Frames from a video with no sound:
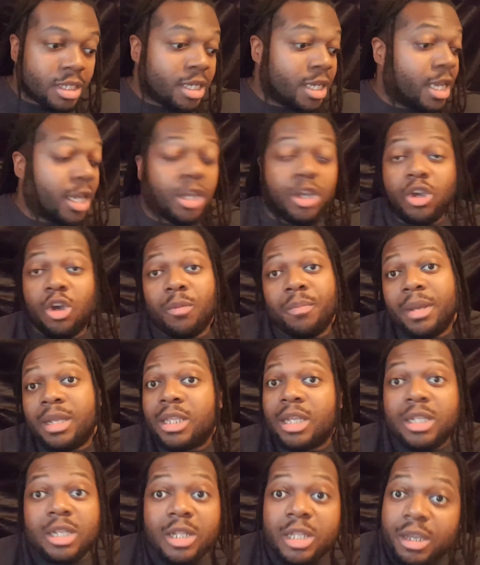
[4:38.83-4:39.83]
It could be
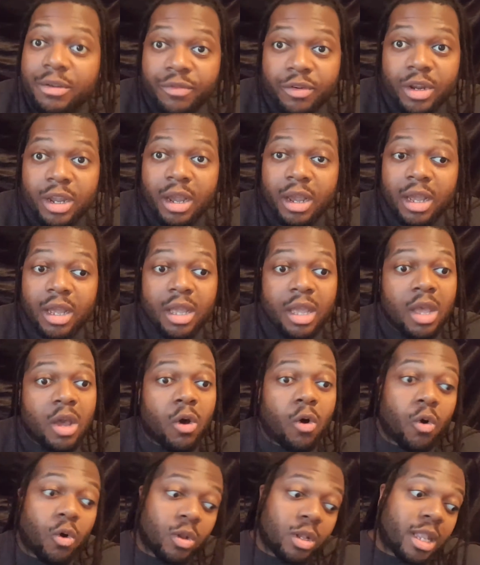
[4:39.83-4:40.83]
the delivery
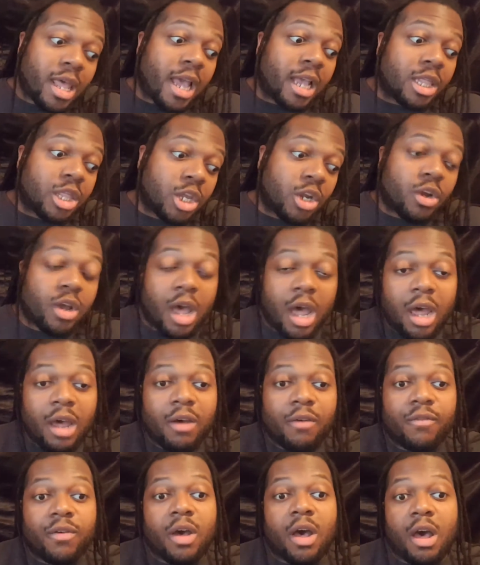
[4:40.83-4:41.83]
or lack
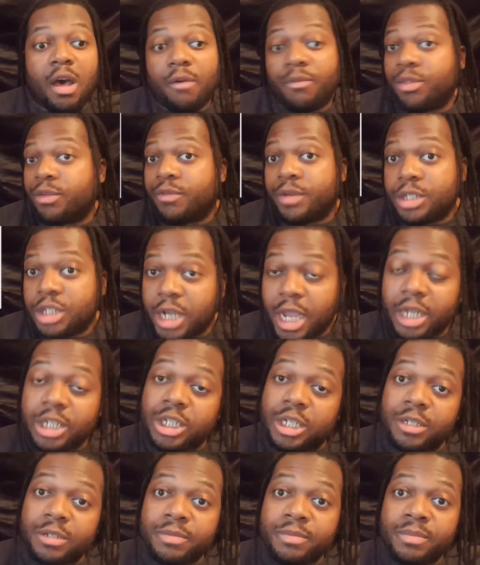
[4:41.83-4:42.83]
thereof of the
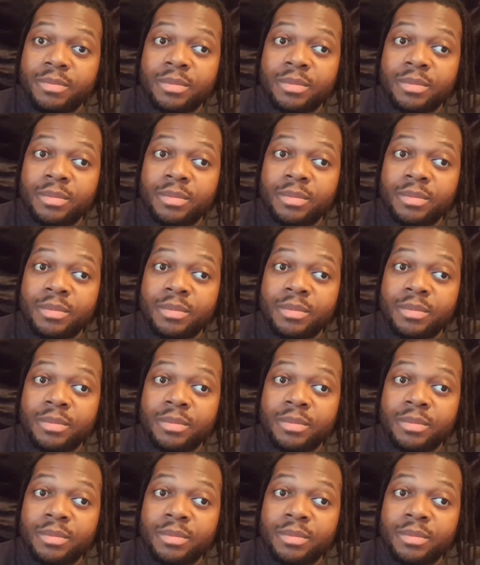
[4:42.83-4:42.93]
rejection.